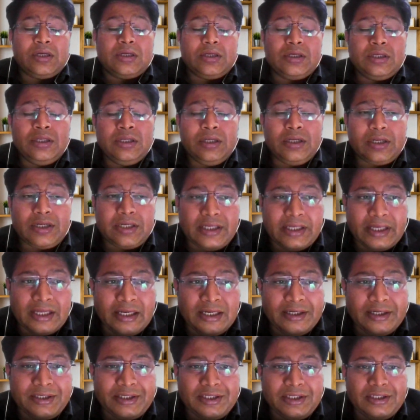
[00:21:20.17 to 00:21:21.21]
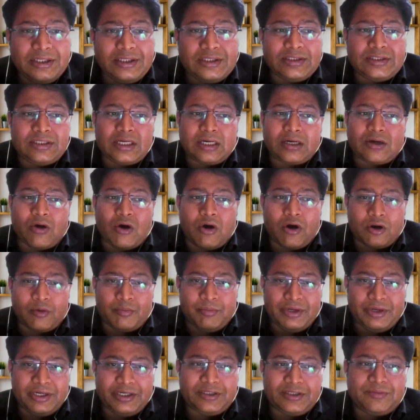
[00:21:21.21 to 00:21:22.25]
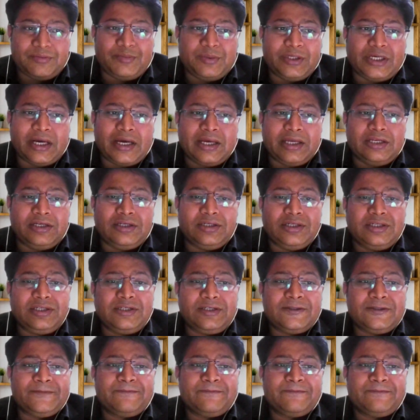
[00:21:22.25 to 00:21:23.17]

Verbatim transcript: in reality is the government behind it.